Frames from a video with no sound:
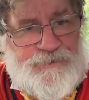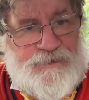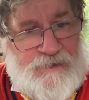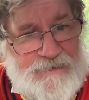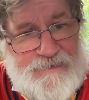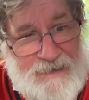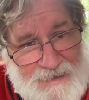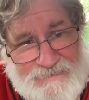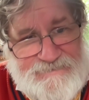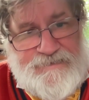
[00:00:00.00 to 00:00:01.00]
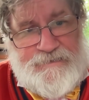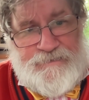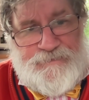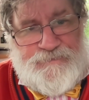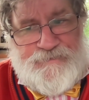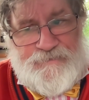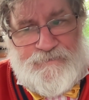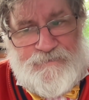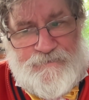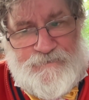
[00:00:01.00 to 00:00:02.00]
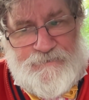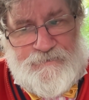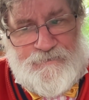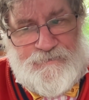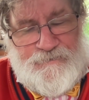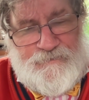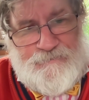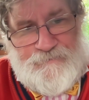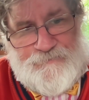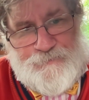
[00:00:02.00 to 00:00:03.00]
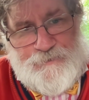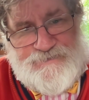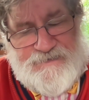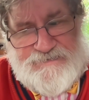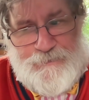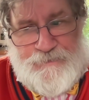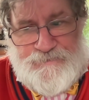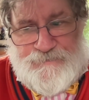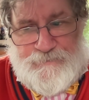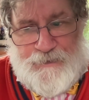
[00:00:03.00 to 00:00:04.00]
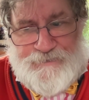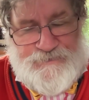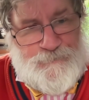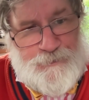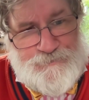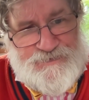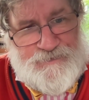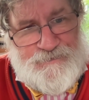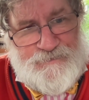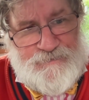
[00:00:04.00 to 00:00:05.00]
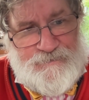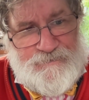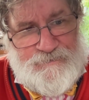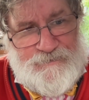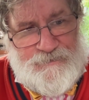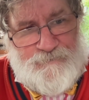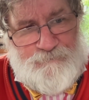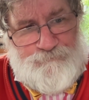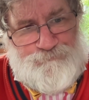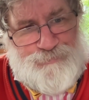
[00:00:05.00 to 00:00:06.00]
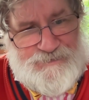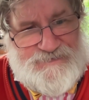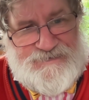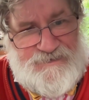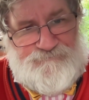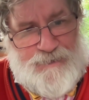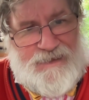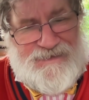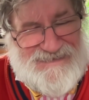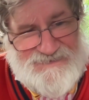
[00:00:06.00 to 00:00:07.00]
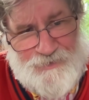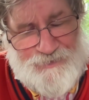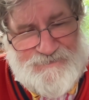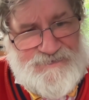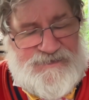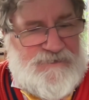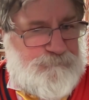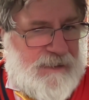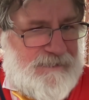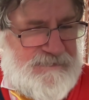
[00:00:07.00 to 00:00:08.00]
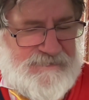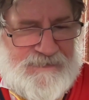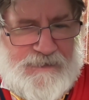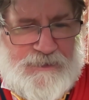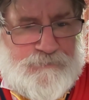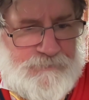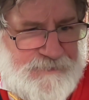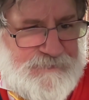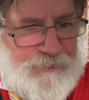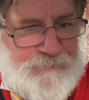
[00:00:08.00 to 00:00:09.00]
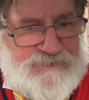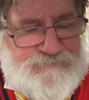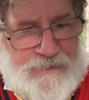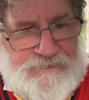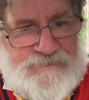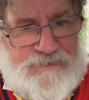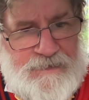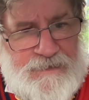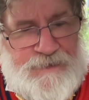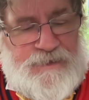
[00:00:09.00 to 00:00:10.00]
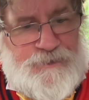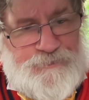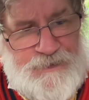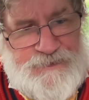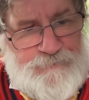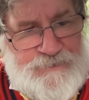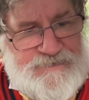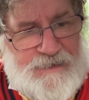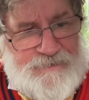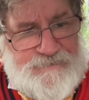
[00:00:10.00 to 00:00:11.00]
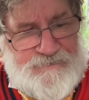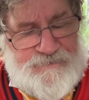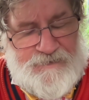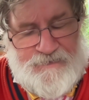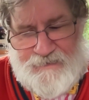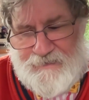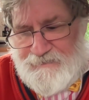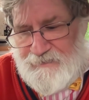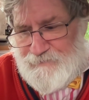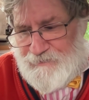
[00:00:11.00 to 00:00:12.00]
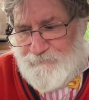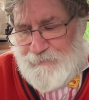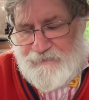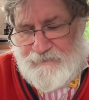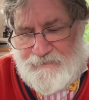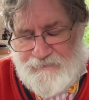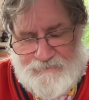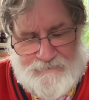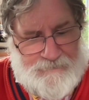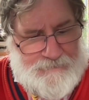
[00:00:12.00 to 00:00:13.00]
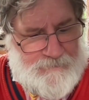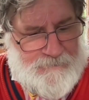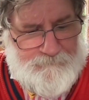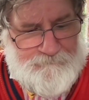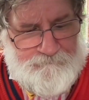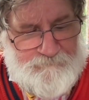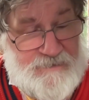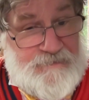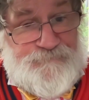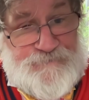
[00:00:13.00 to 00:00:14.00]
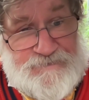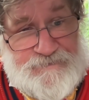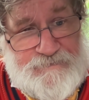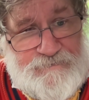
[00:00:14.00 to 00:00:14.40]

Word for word: clearly has learnt through its experience with Martin Rowson, but Steve Bell has not. And Steve Bell is an incredibly respected and incredibly talented and incredibly gifted